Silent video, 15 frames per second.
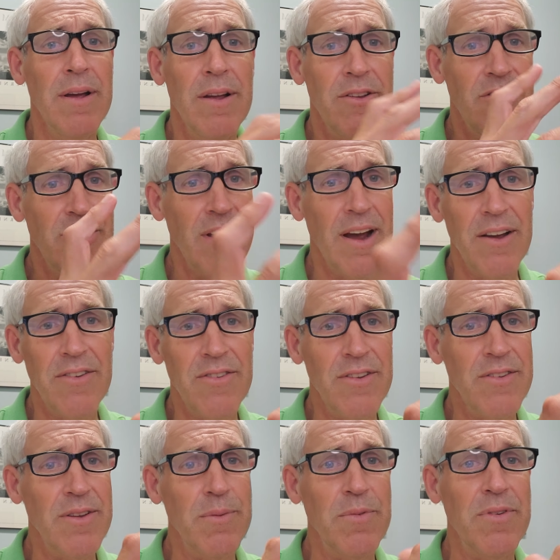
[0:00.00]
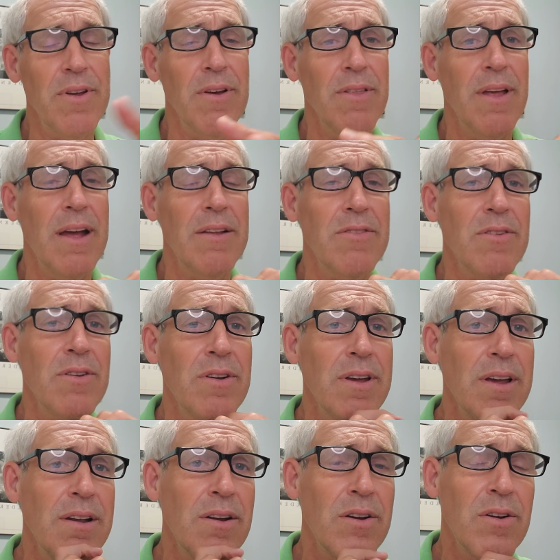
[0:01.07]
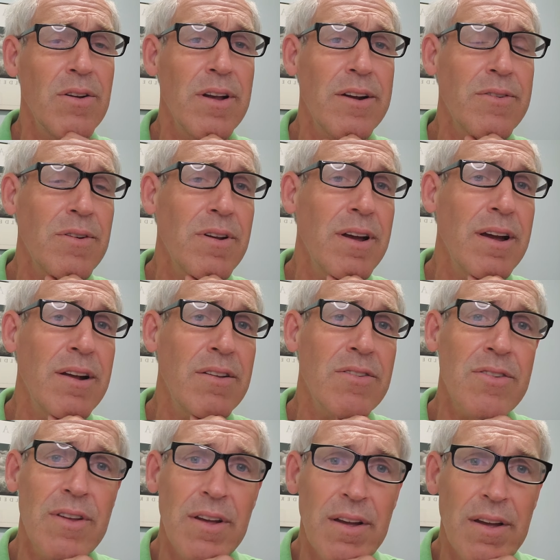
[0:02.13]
GI system, see how that's looking, all your electrolytes,